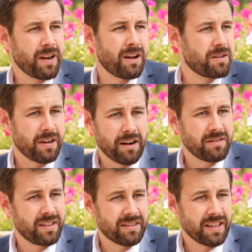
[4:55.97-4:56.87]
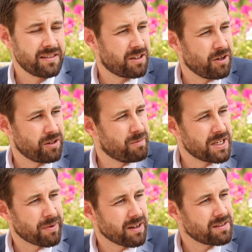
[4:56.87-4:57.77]
Right now, I don't see a sense to go into
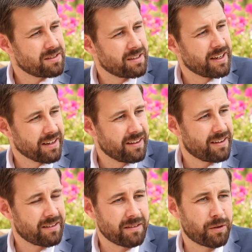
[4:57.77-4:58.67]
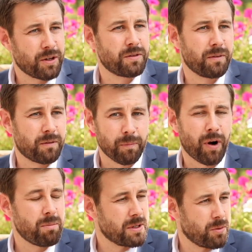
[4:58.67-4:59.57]
base metals. Because the
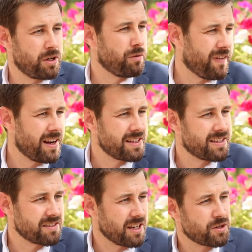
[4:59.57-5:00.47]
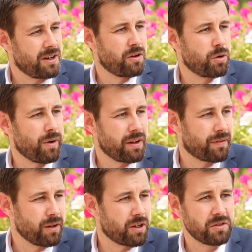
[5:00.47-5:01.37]
problem is when you do financings, and I try to do quite a
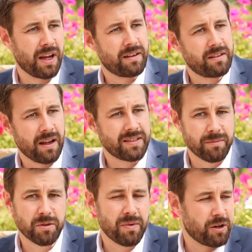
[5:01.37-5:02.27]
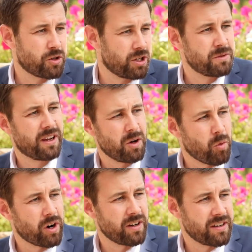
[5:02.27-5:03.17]
few, because you get sometimes better terms, you get a
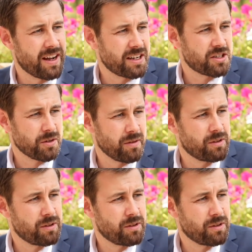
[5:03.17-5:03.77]
warrant attached to